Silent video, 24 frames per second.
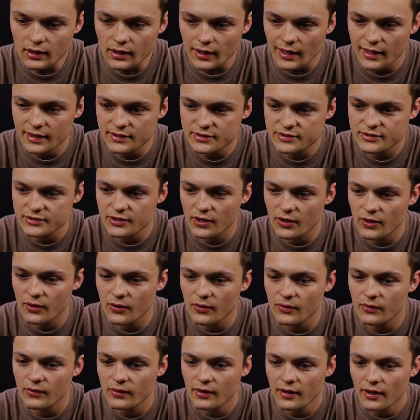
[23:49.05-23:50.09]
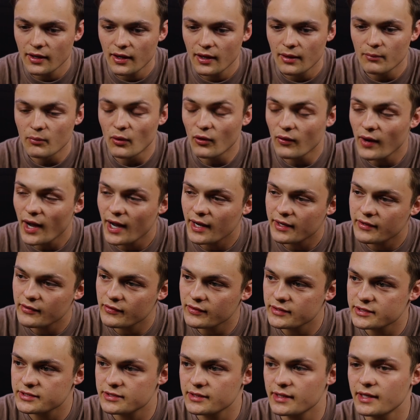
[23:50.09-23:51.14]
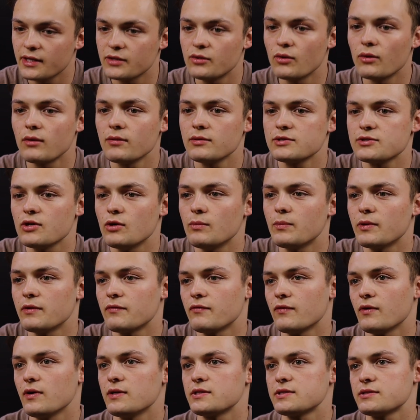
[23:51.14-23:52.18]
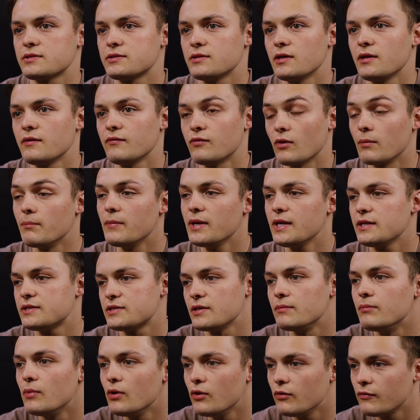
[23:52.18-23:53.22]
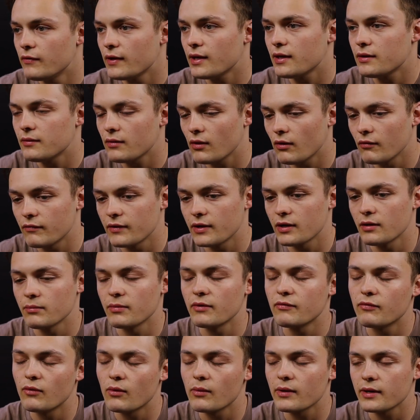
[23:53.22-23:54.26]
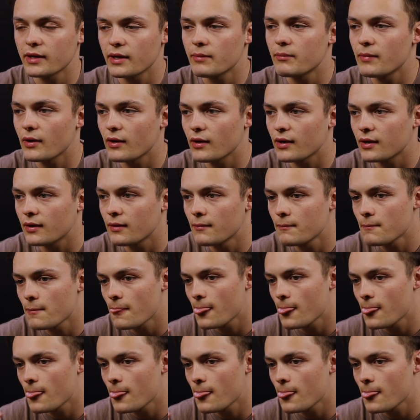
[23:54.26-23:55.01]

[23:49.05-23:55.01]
And so miraculously, a door was opened for me to move in over here before we get married.